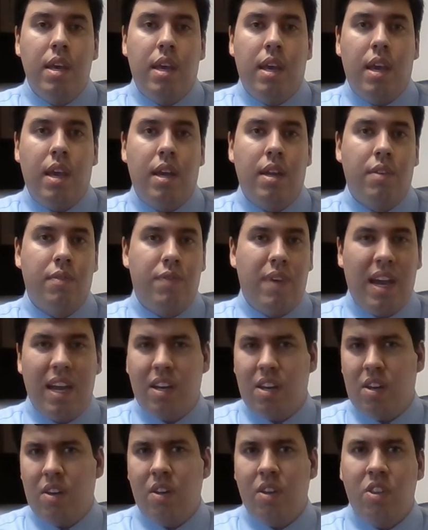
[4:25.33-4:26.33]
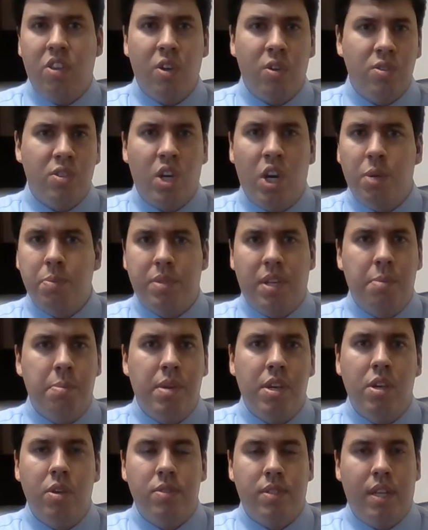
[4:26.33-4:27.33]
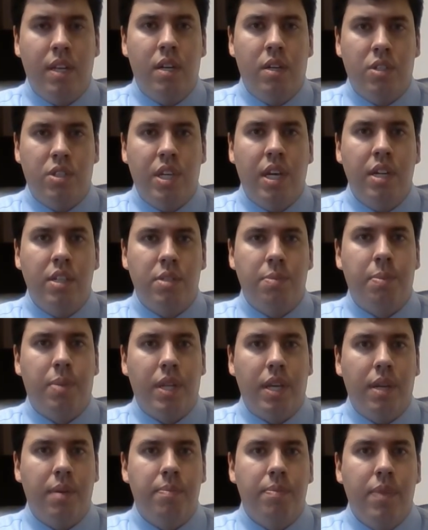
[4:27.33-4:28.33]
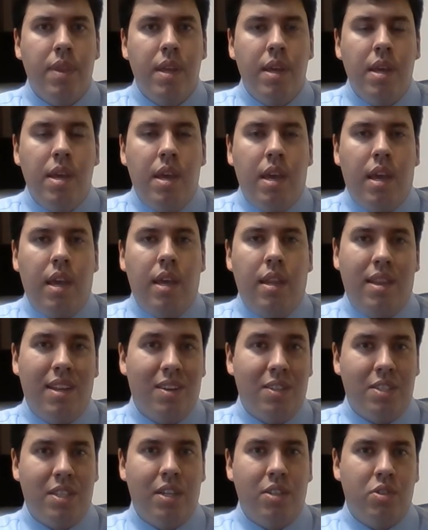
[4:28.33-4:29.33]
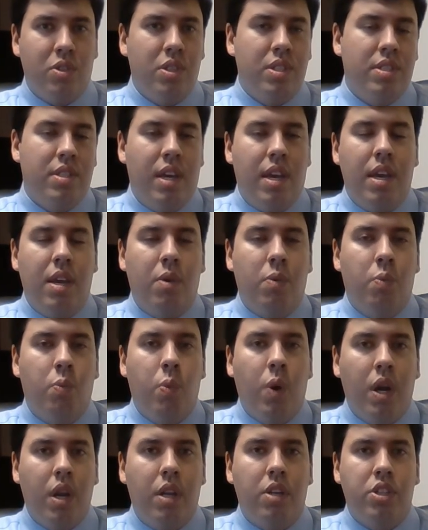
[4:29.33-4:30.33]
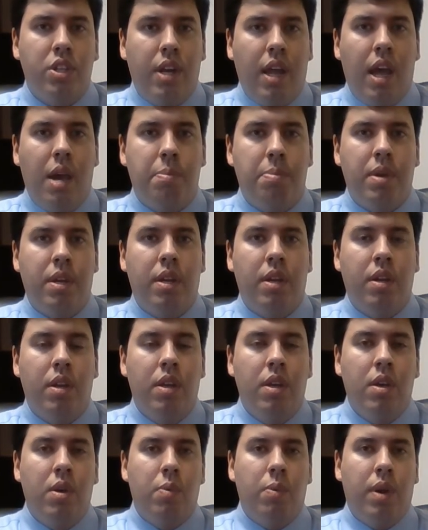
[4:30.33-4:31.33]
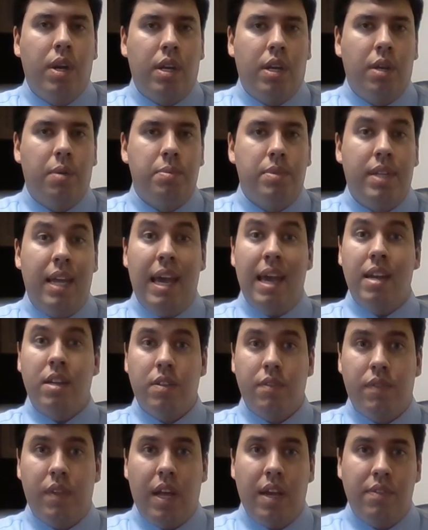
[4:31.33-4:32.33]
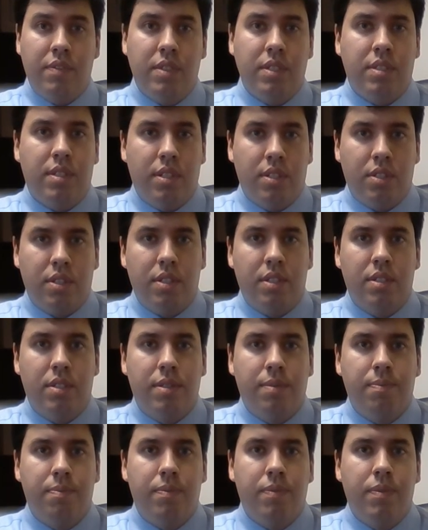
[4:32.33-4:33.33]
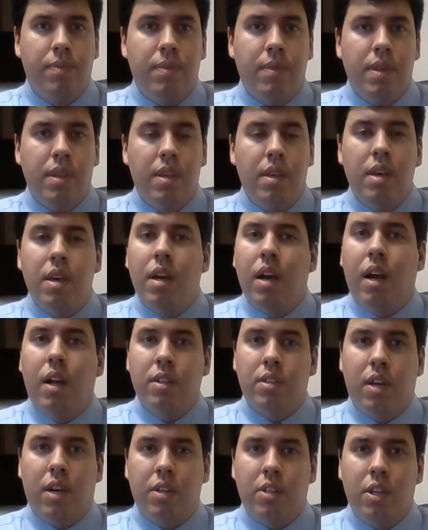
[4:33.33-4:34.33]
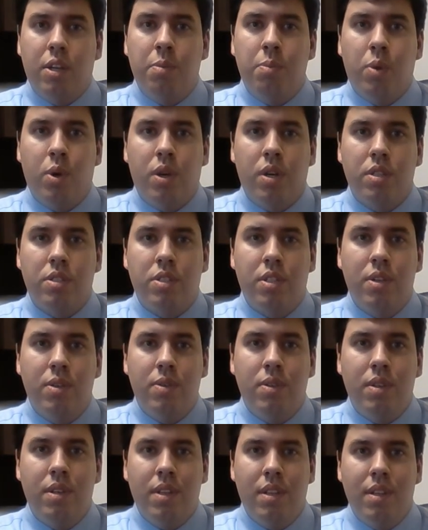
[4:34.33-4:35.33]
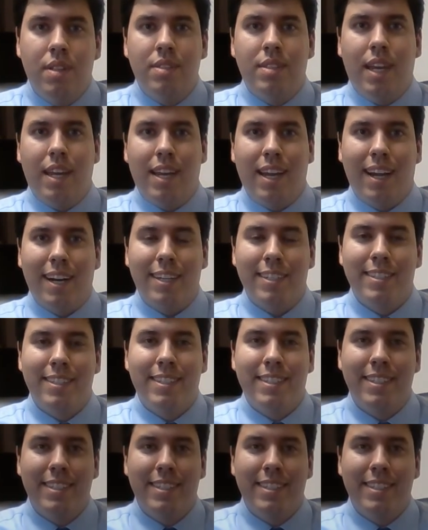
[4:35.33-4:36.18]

And in fact, those terms can be used interchangeably. And they're essentially saying what should happen when it comes to end-of-life decisions. I'll talk to you more soon. Take care.